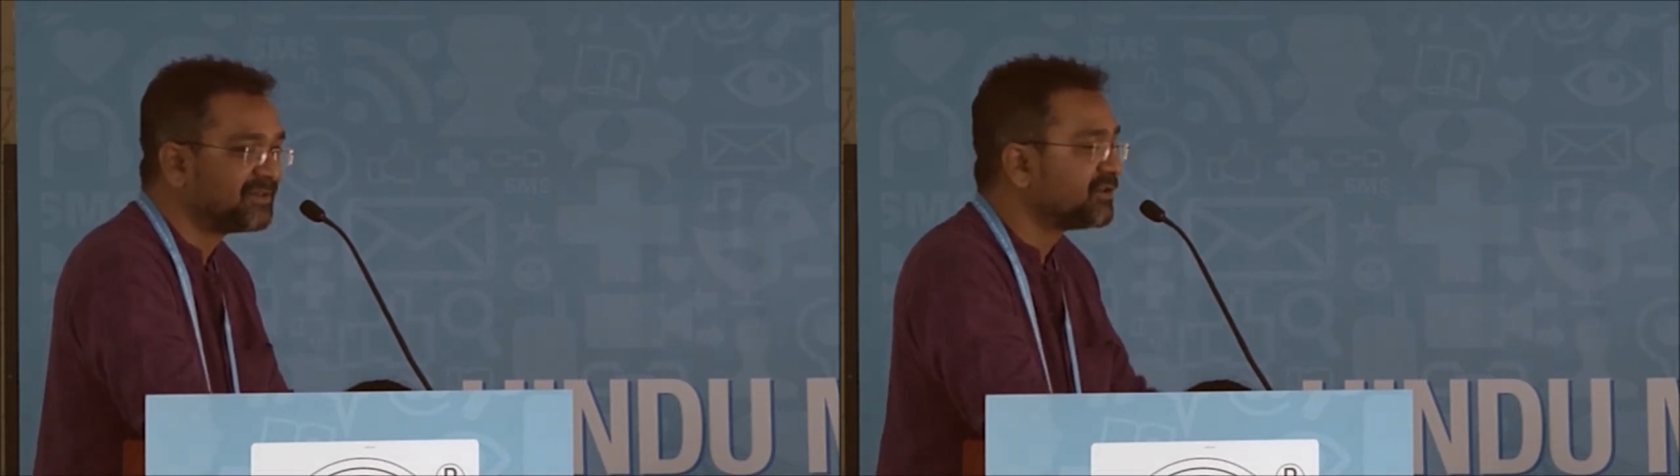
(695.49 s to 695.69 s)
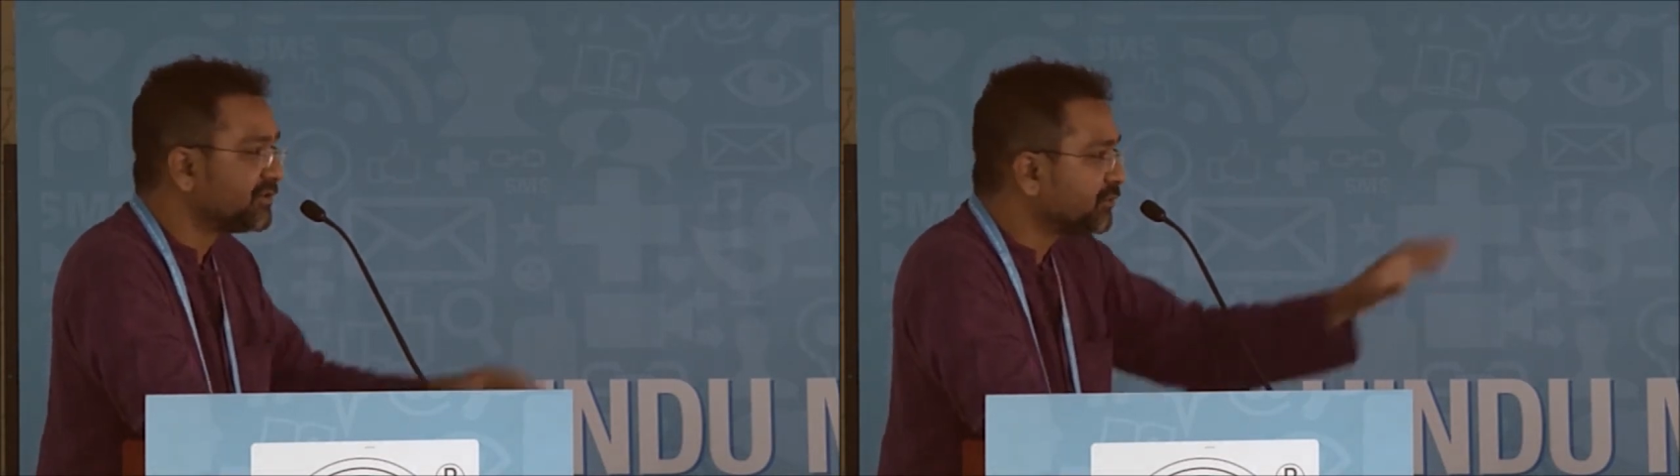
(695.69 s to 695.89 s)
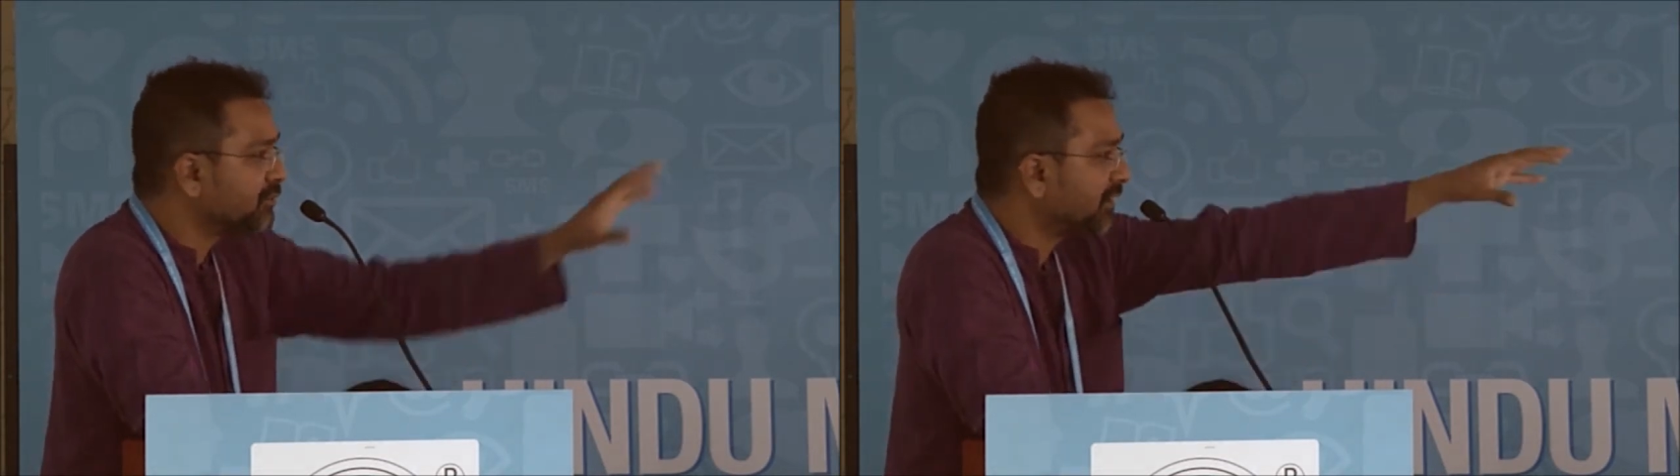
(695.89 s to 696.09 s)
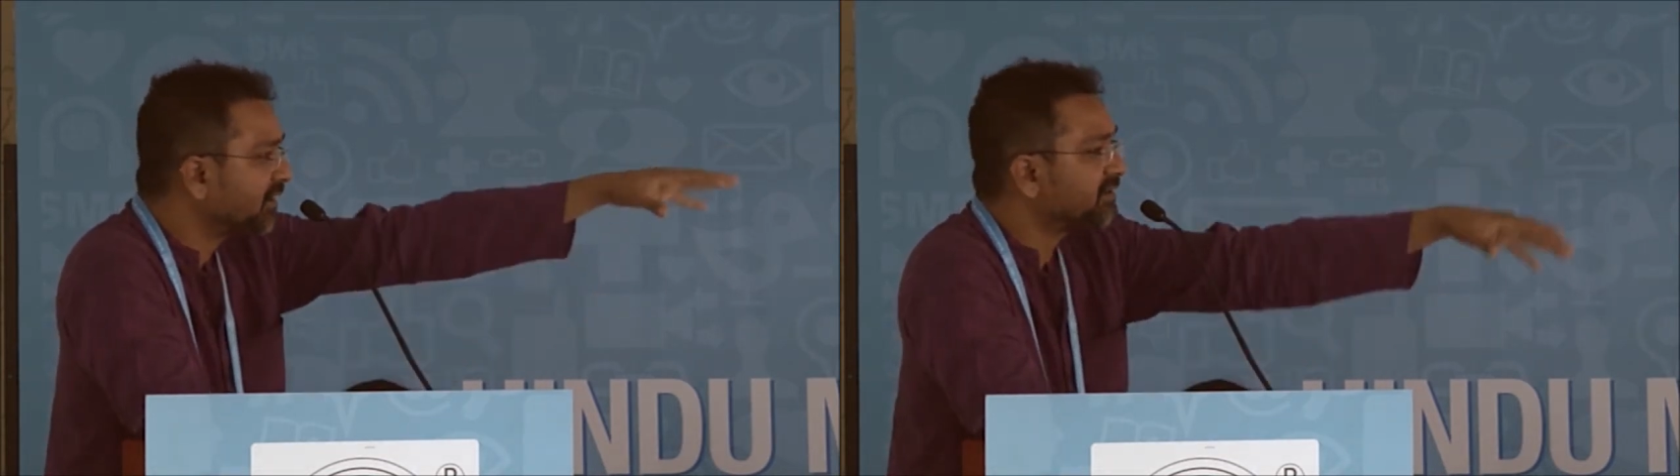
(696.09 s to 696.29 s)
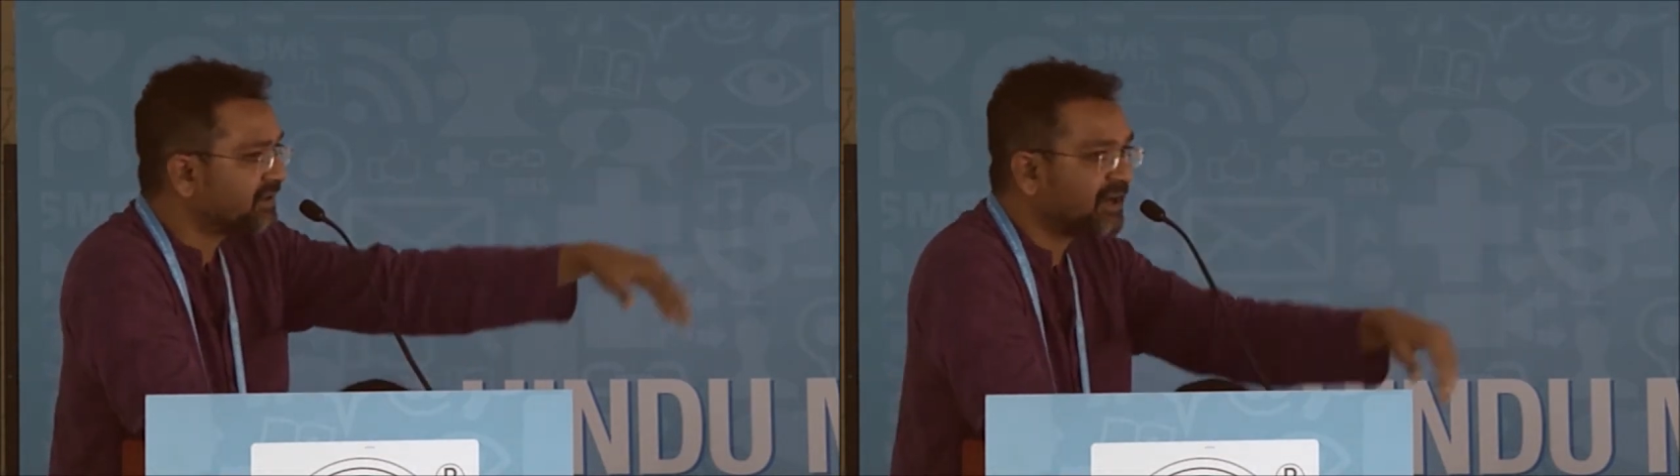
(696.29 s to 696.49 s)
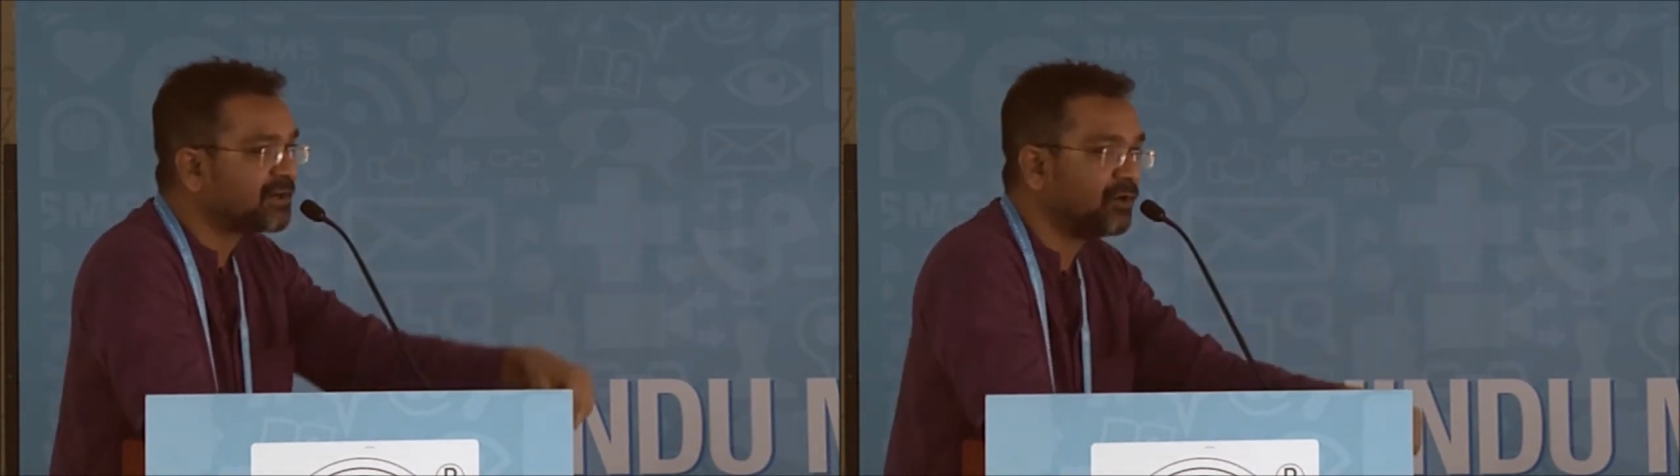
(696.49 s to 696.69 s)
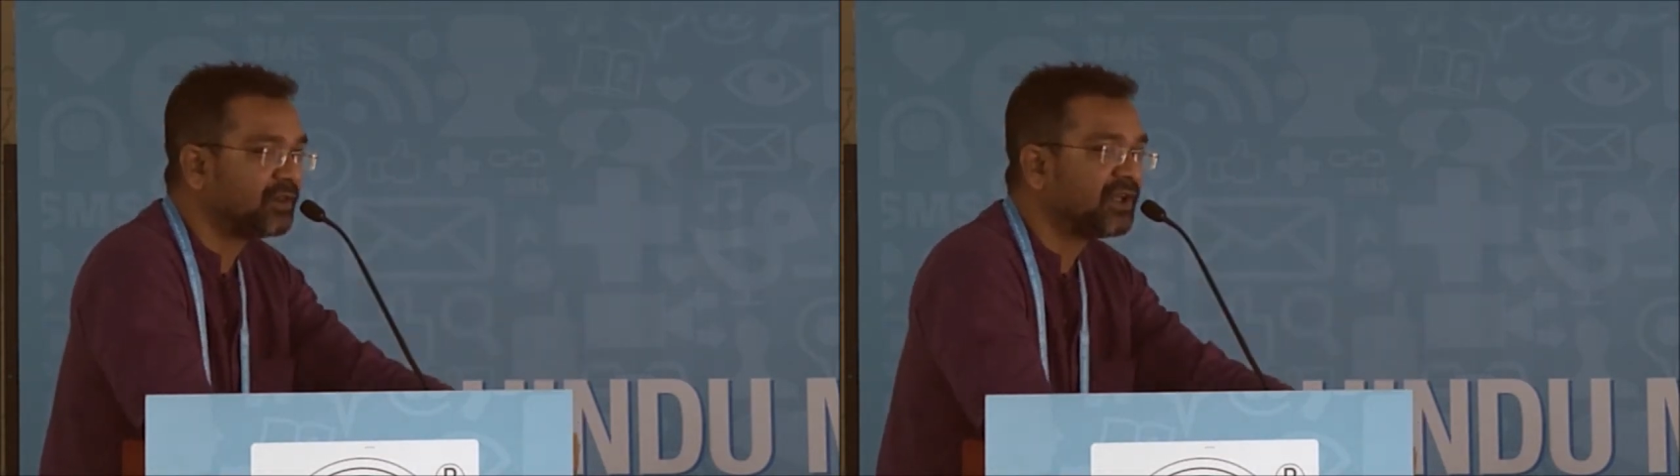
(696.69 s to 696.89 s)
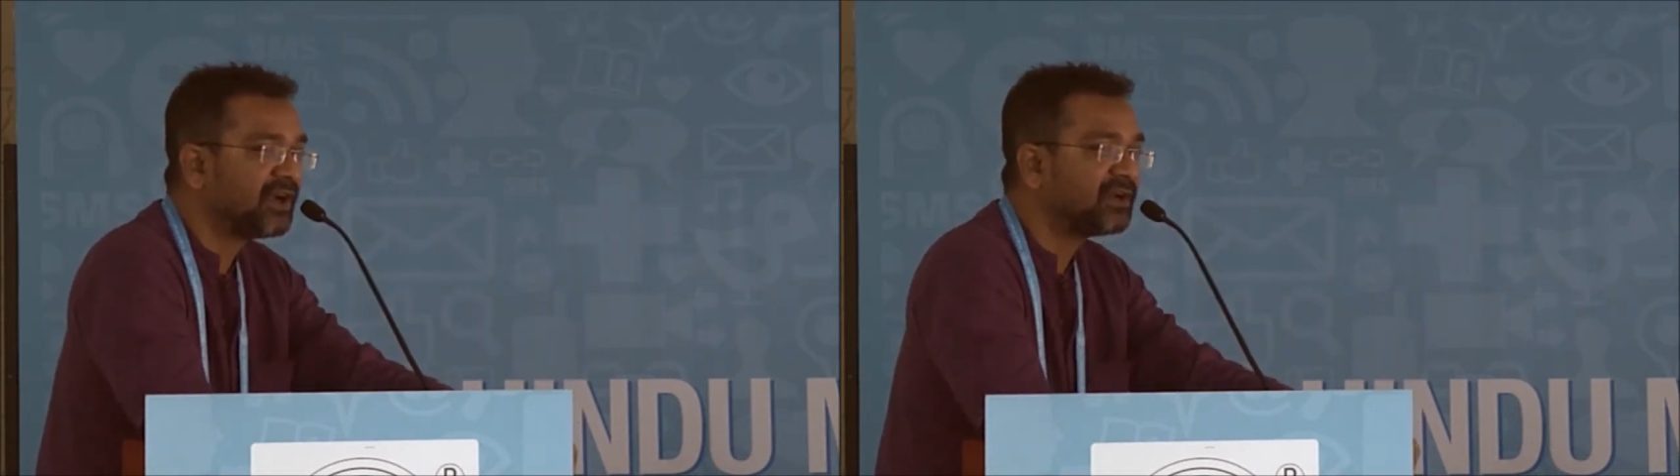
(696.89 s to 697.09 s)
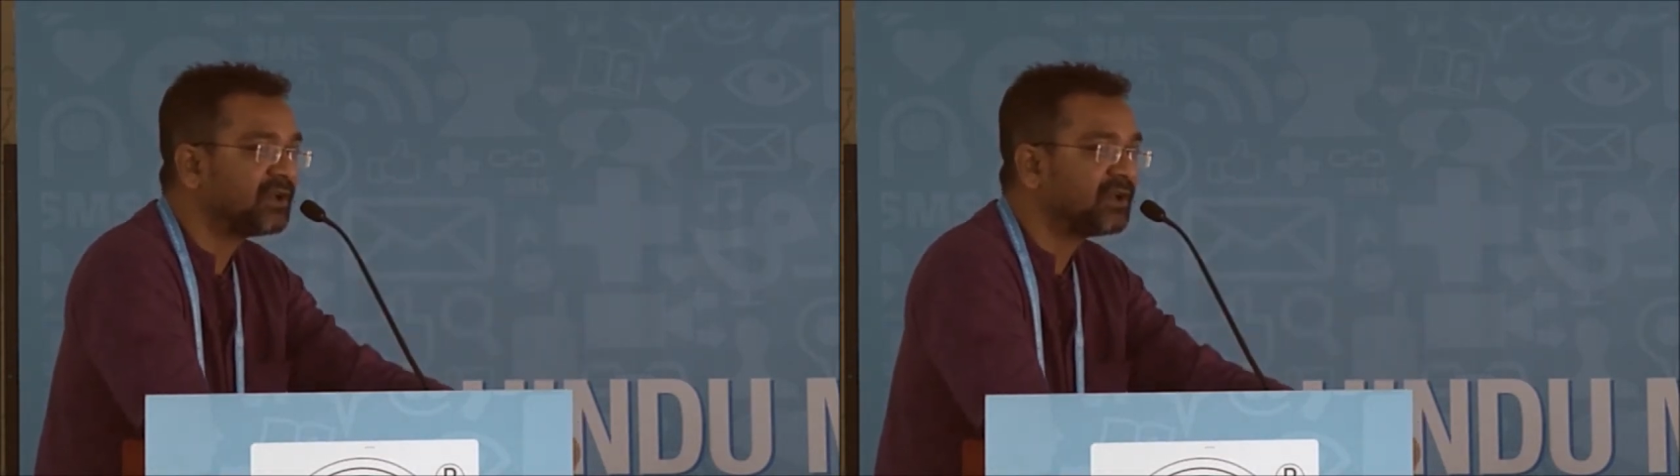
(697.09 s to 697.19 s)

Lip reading: So I tracked all that,